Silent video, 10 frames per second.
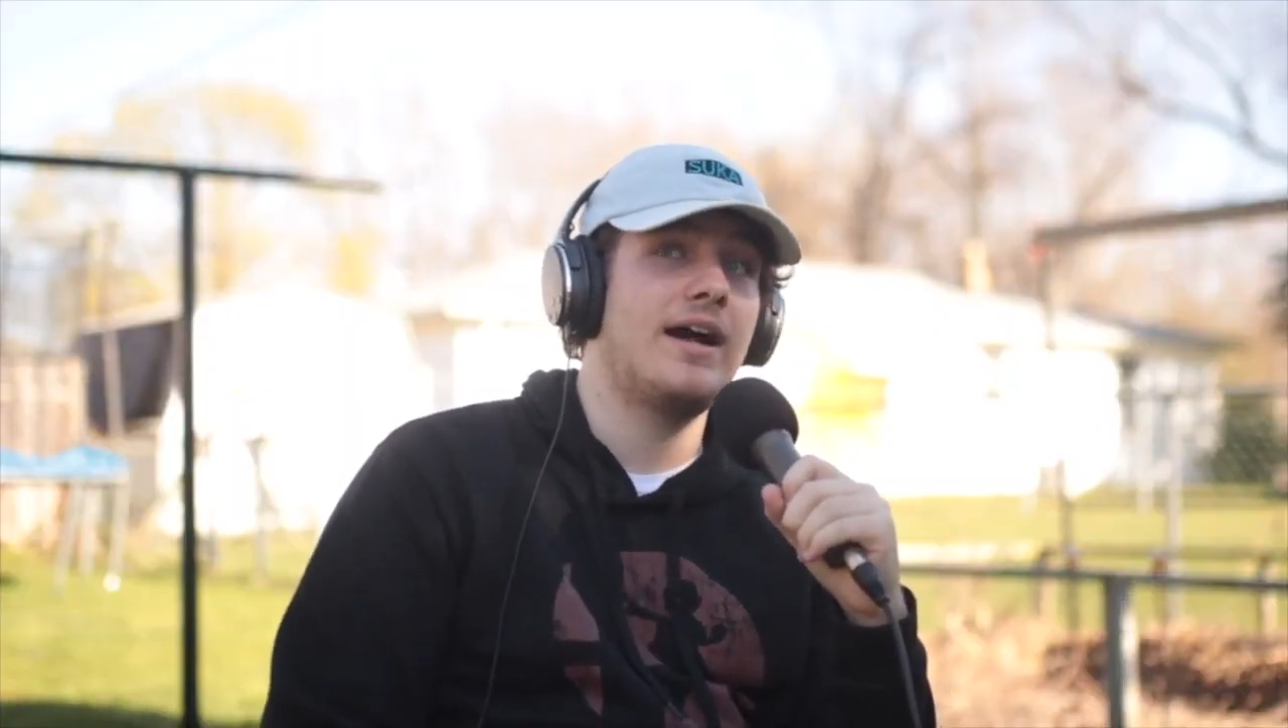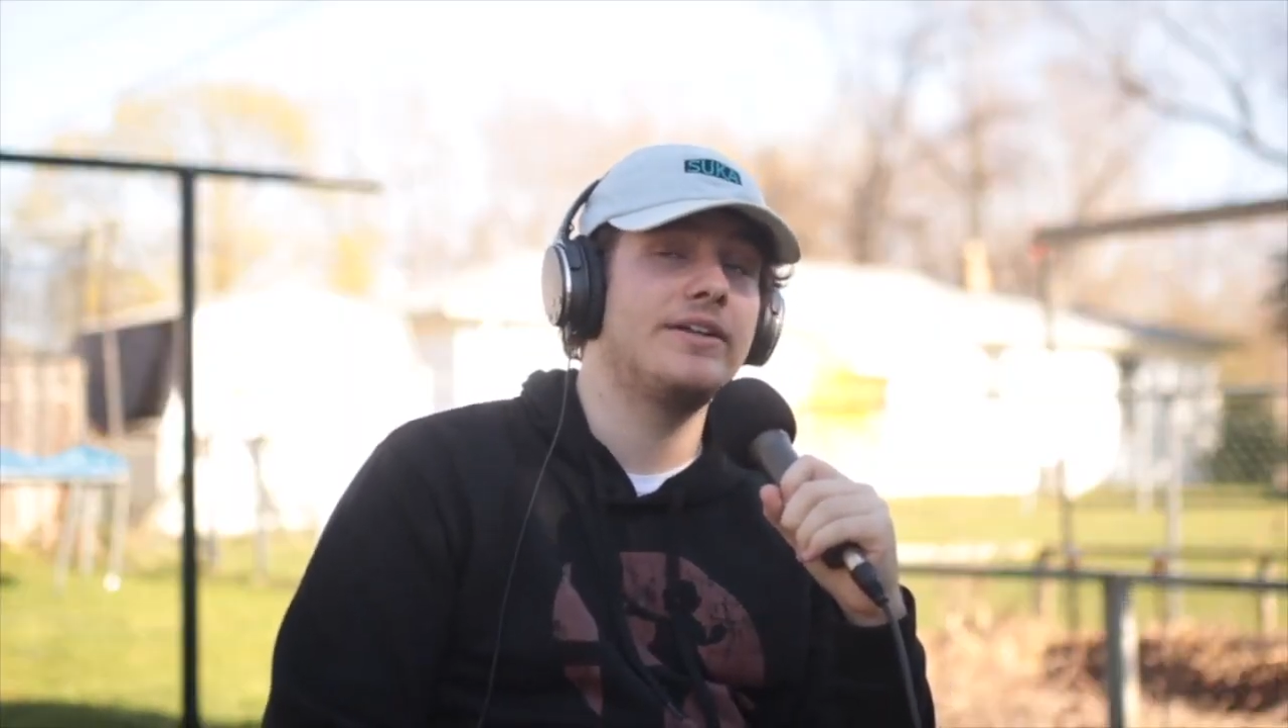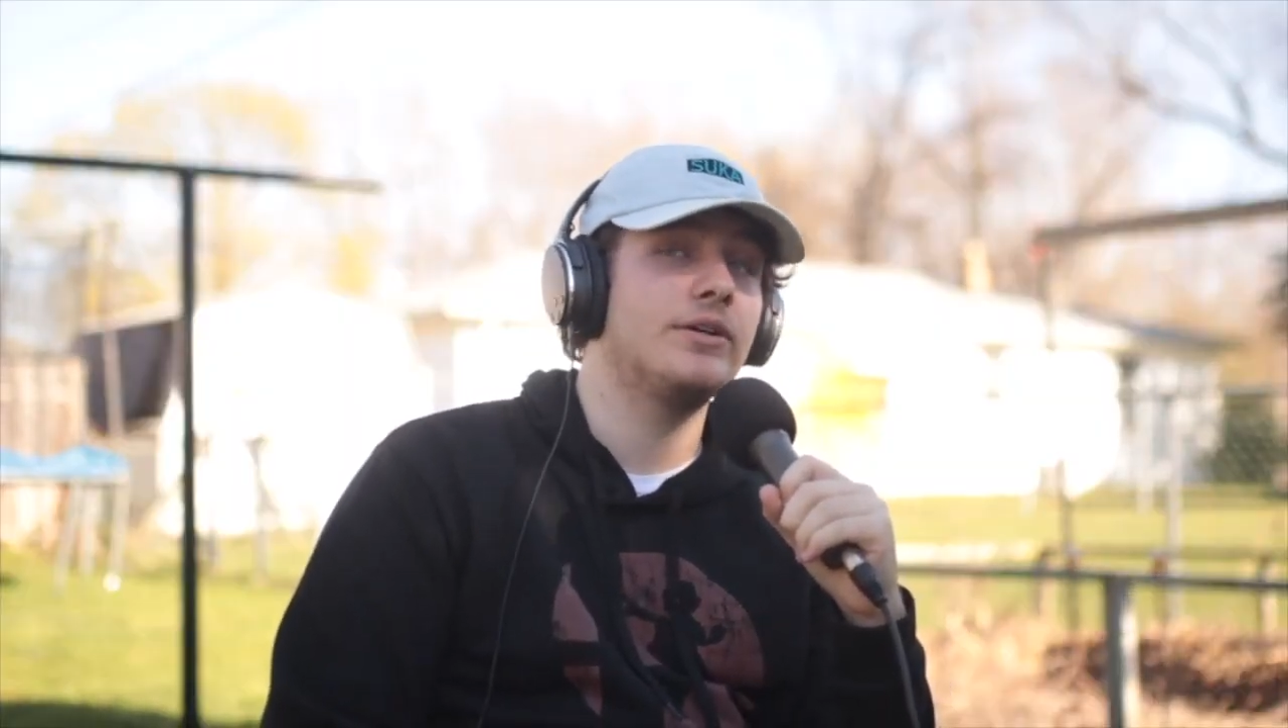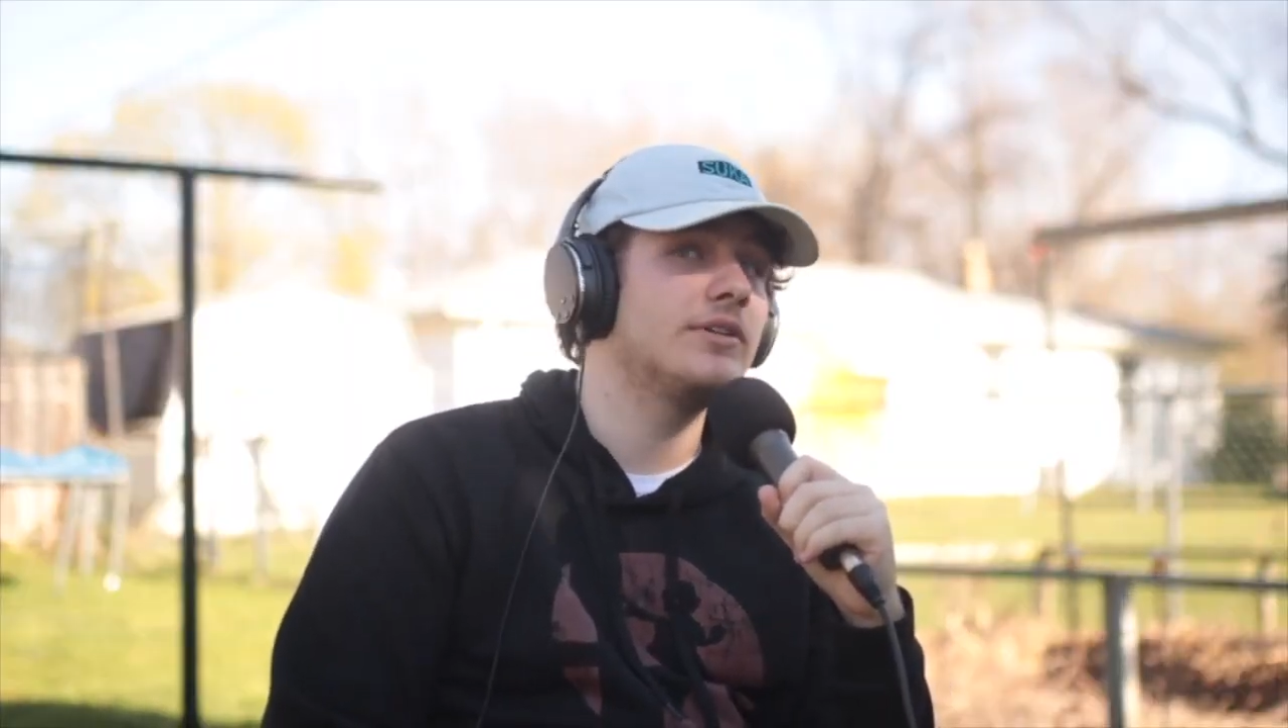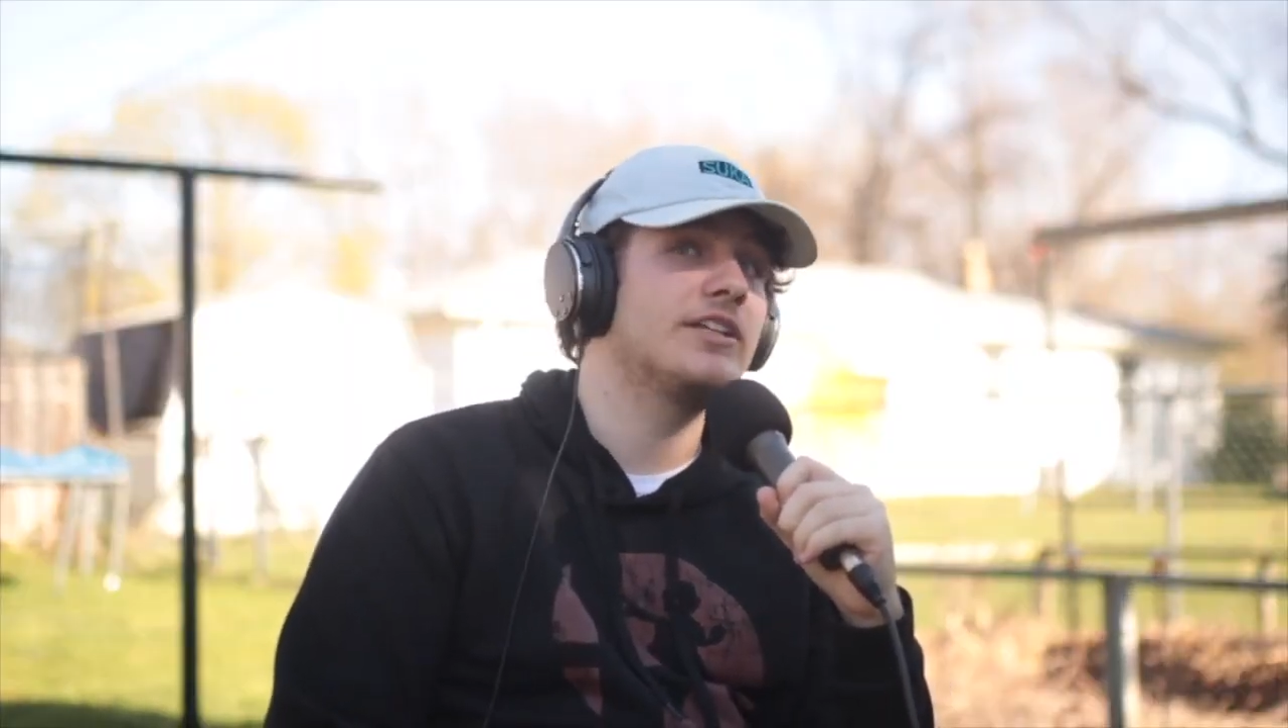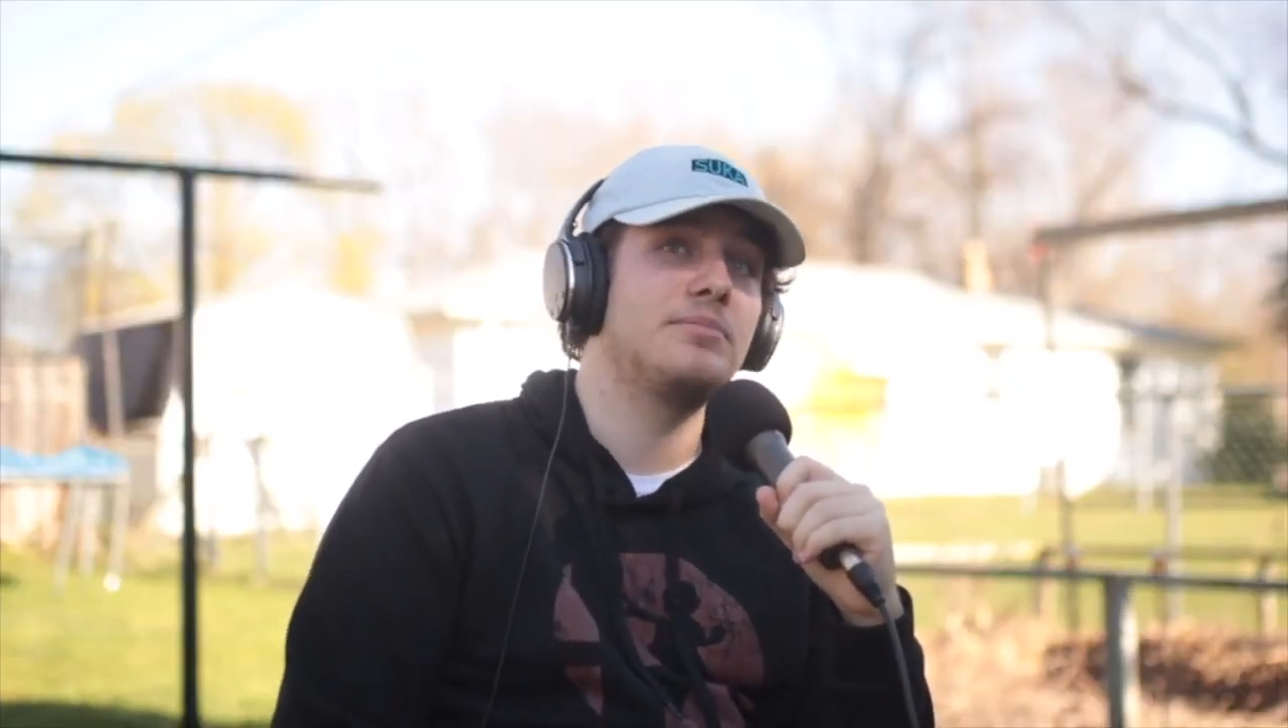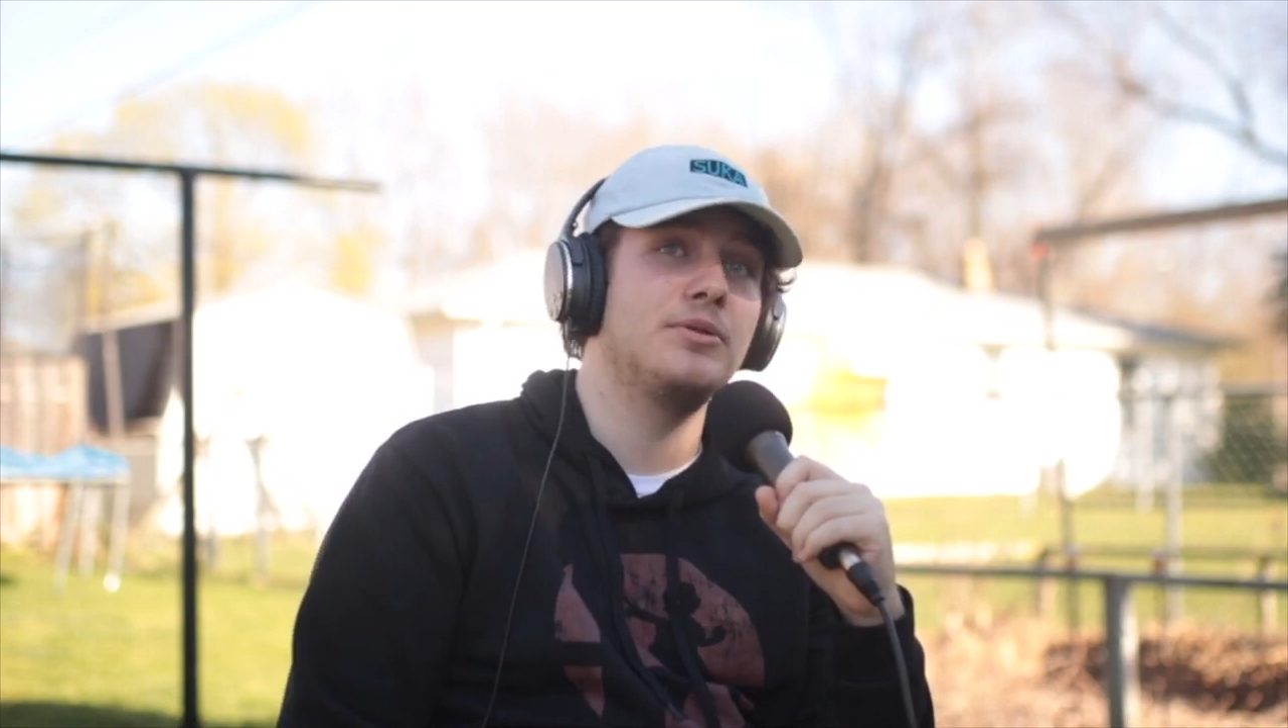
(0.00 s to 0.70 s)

I don't like the